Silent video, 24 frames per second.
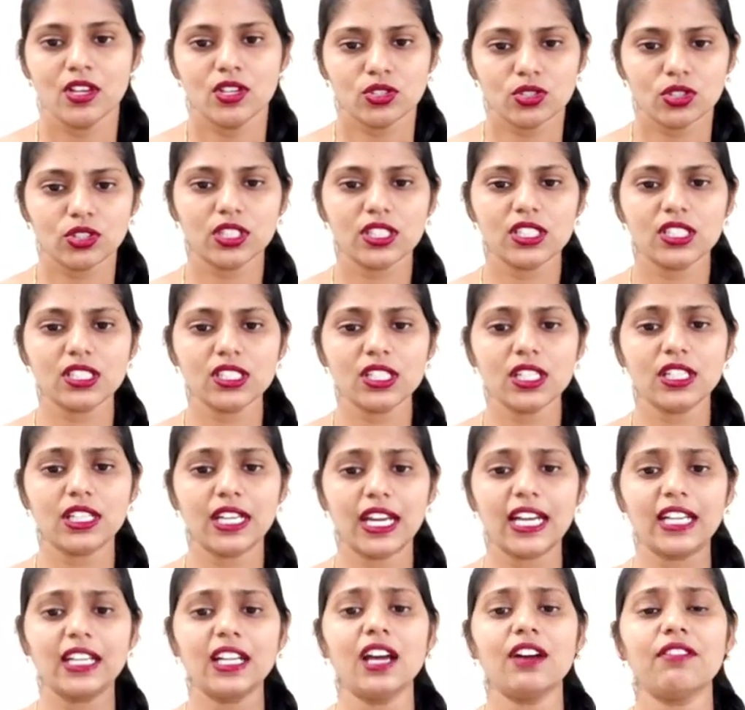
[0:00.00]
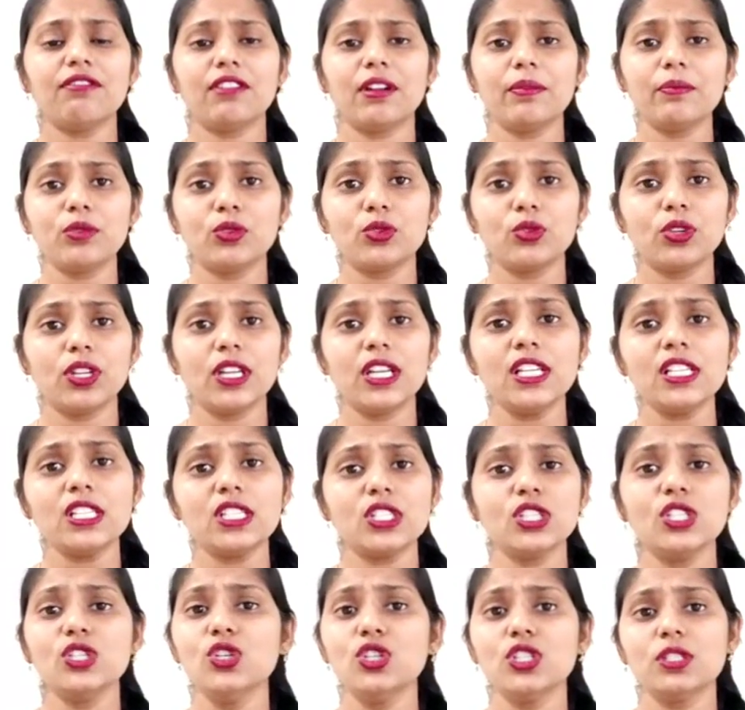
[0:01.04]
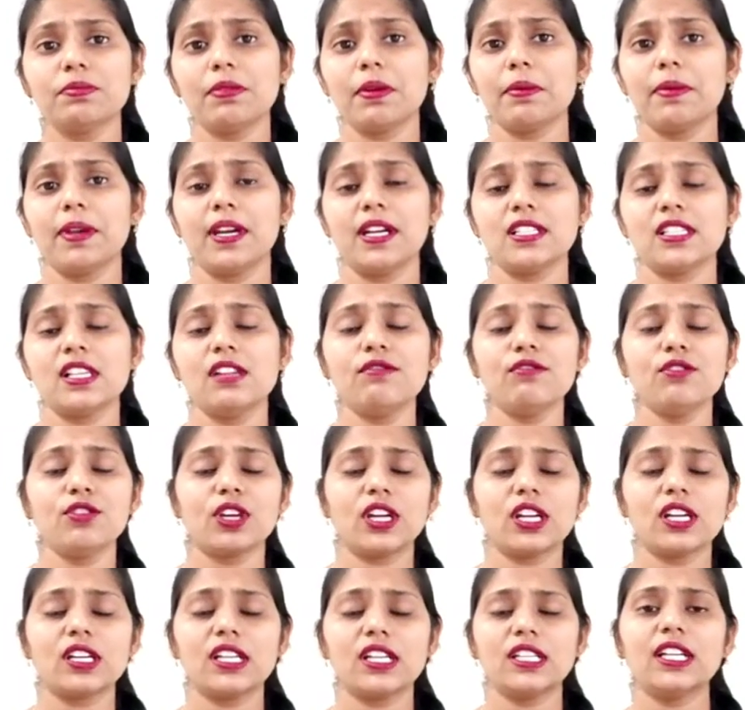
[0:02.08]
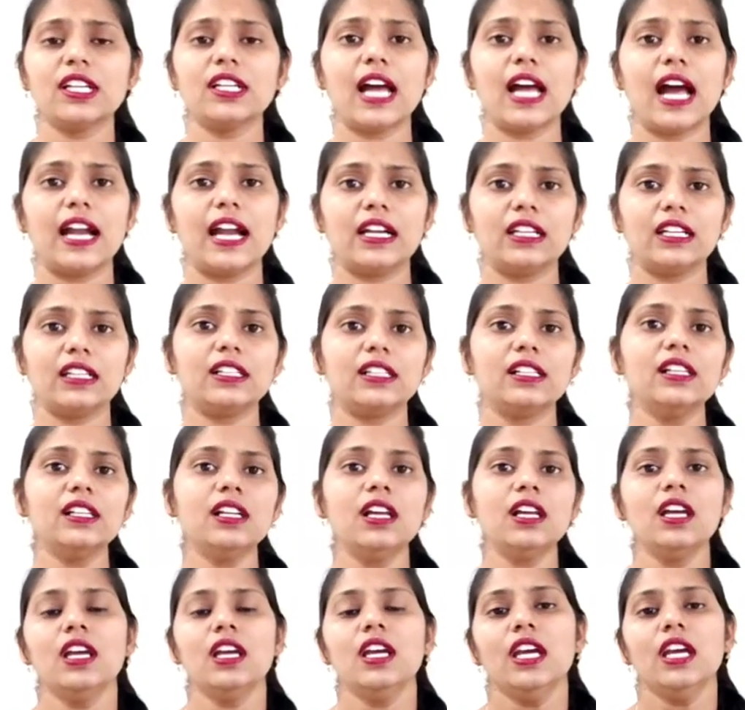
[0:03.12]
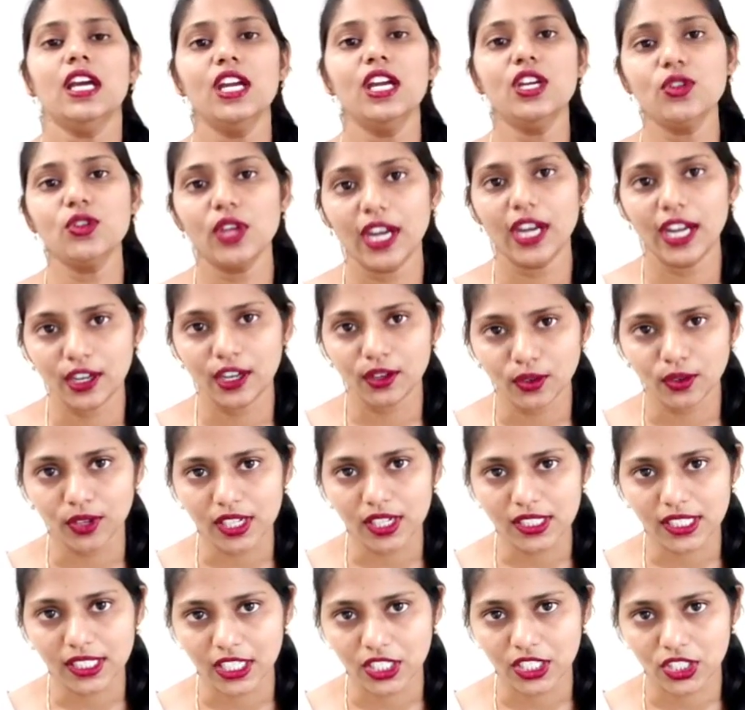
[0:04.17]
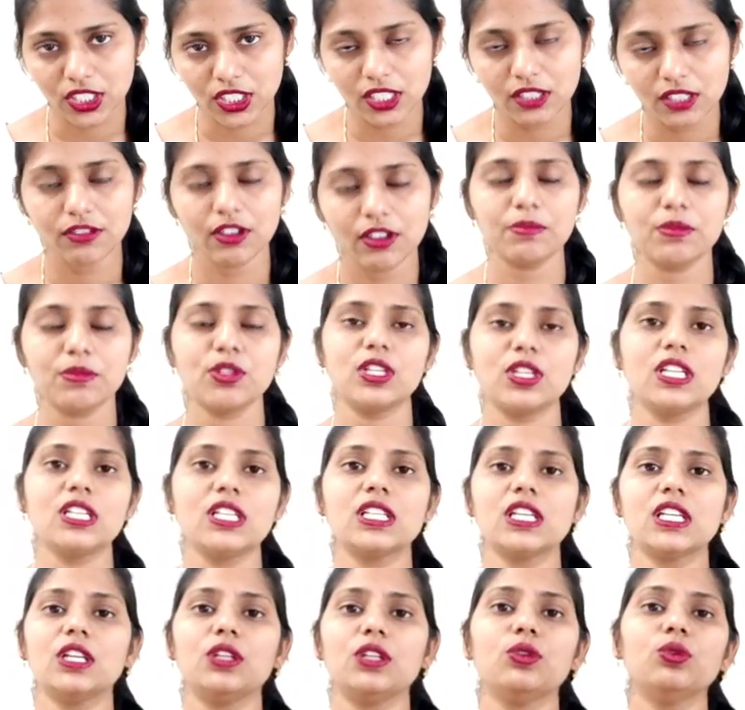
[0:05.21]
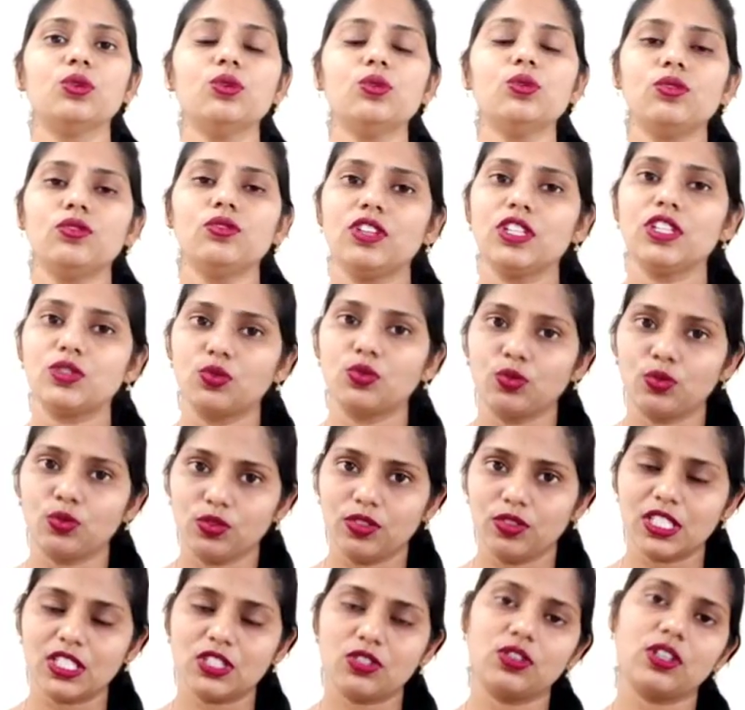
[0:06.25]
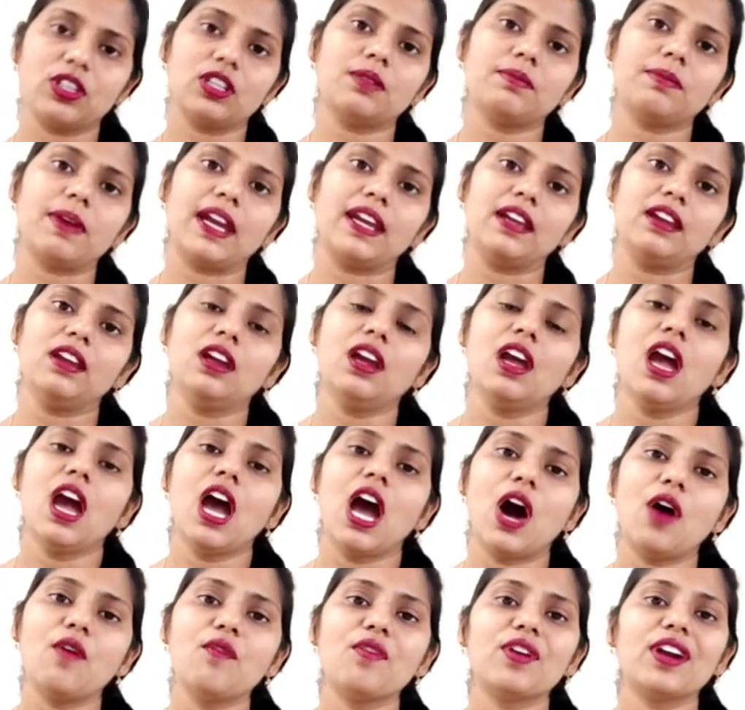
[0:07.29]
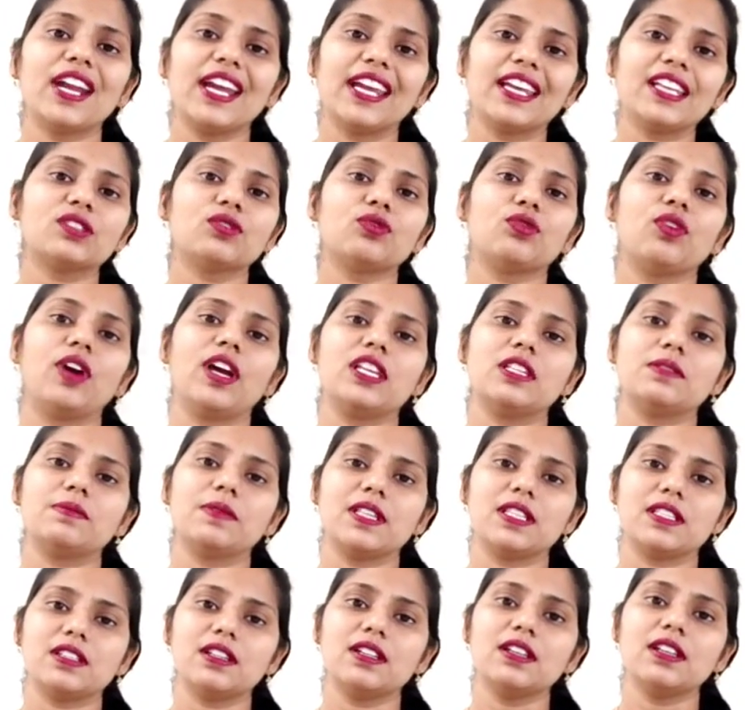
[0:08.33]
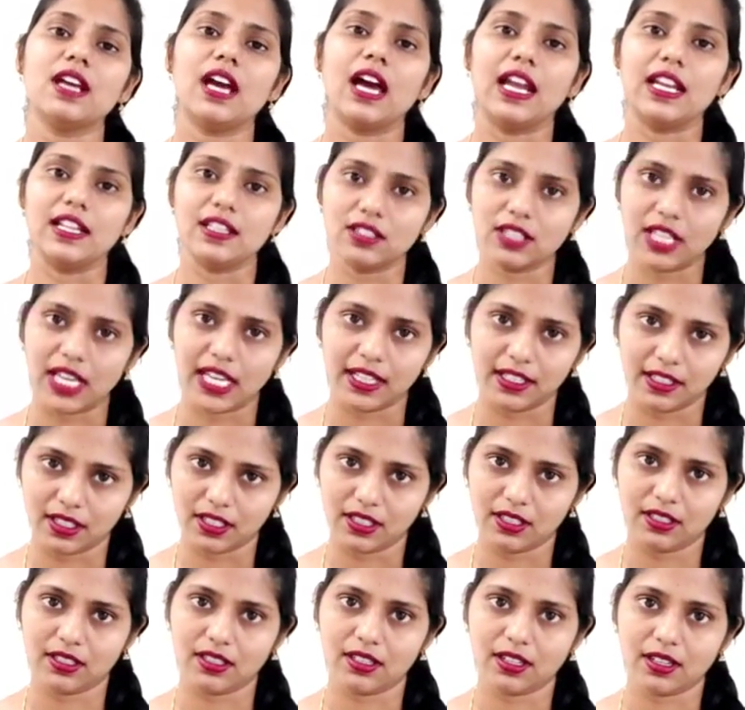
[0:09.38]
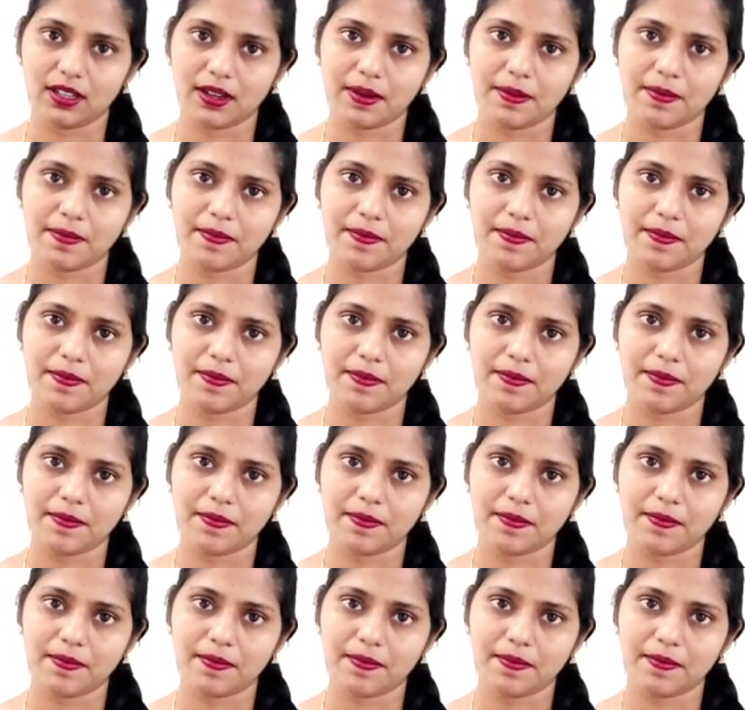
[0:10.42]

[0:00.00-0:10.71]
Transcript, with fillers: So this is the data from today's newspaper itself. You can read that article in your editorial session from today's Hindu, which, which is written by our ex-Vice President Ansari sir.